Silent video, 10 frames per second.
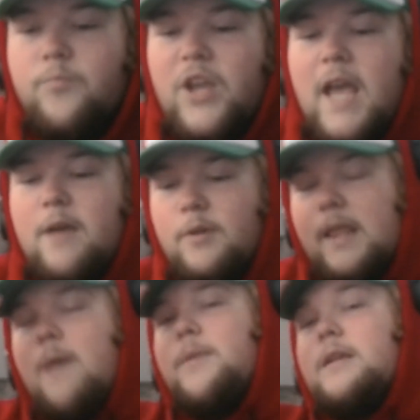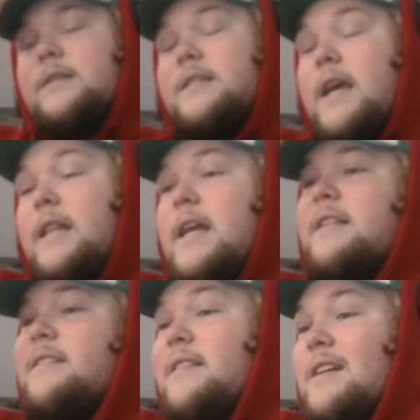But yeah, with that being said,
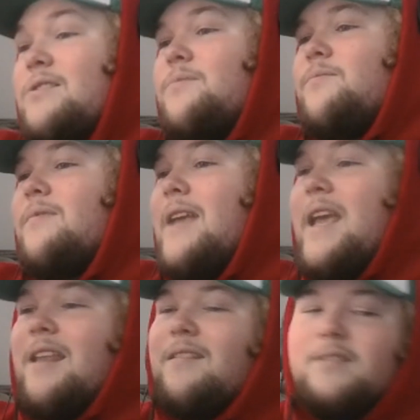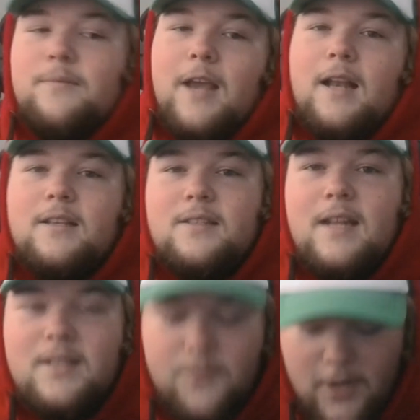that's that's it to be honest.
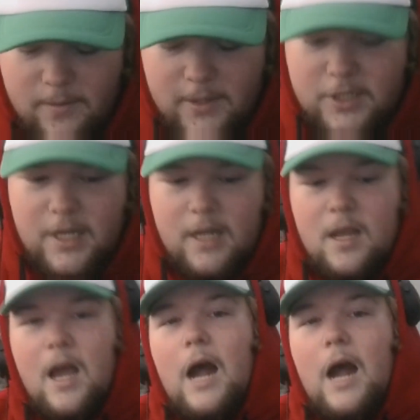That's pretty much it.